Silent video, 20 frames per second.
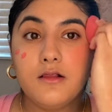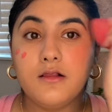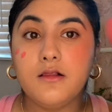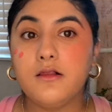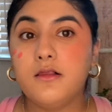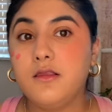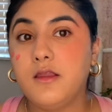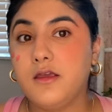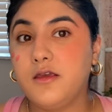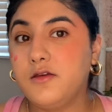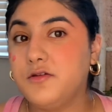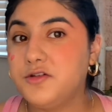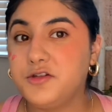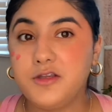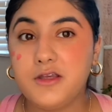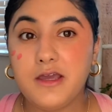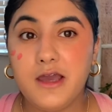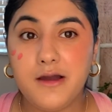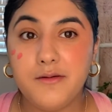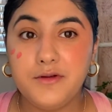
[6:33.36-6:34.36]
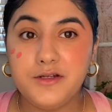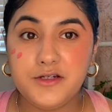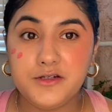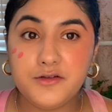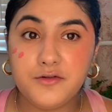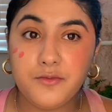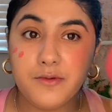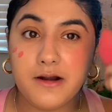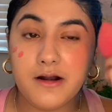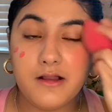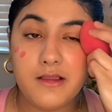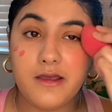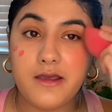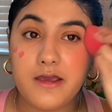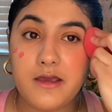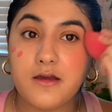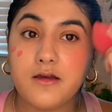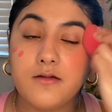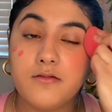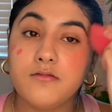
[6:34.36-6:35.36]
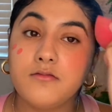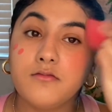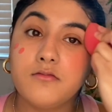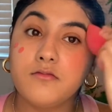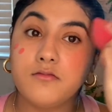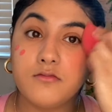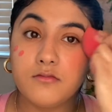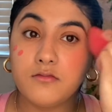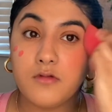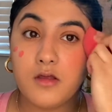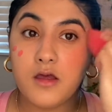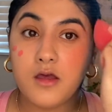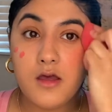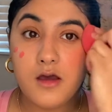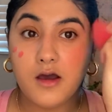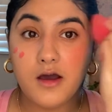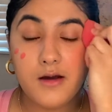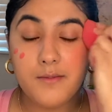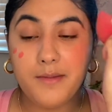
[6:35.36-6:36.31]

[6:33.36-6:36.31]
Like, usually I would just wear like a